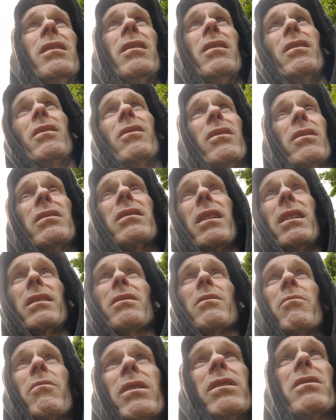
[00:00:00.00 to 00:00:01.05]
you've got to take
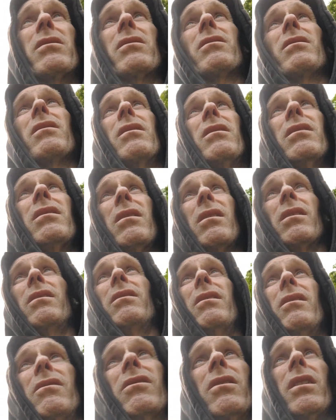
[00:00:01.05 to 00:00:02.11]
some risks,
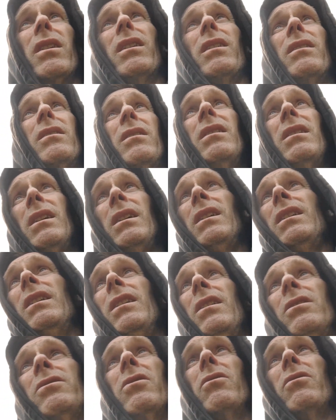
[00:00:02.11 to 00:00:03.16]
and you've got to
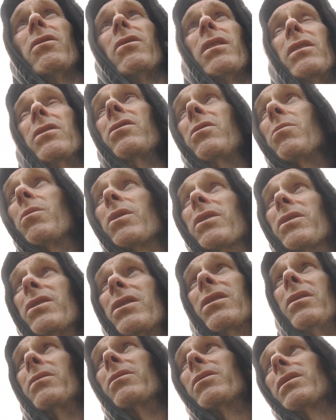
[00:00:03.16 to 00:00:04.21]
do the things you want
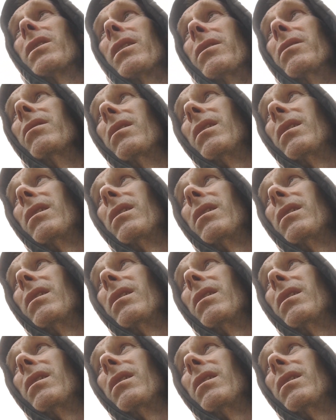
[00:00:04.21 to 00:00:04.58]
to do. So